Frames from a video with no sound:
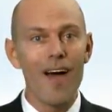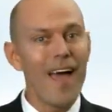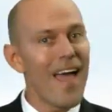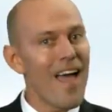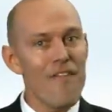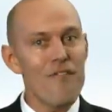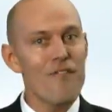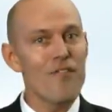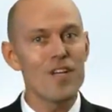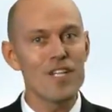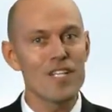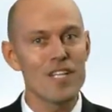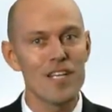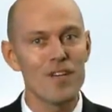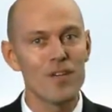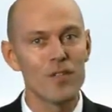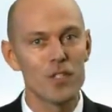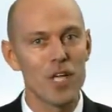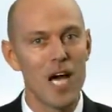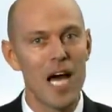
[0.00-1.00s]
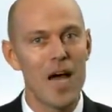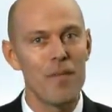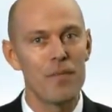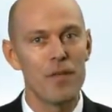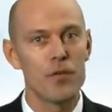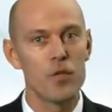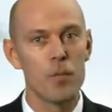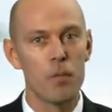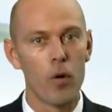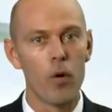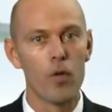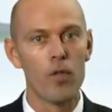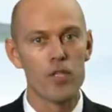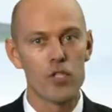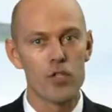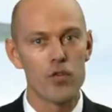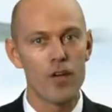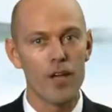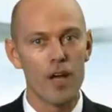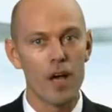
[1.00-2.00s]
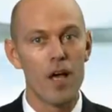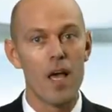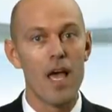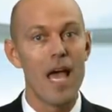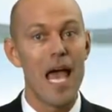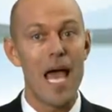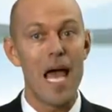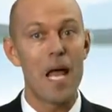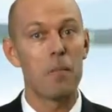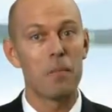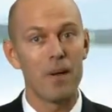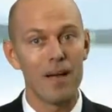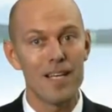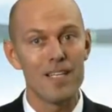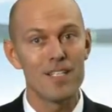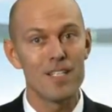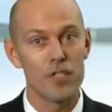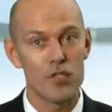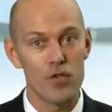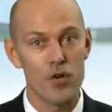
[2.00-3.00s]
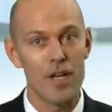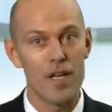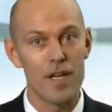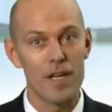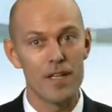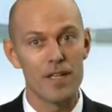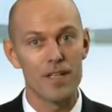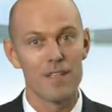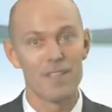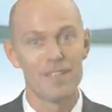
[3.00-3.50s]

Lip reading: every single time that you pull the trigger and place a trade.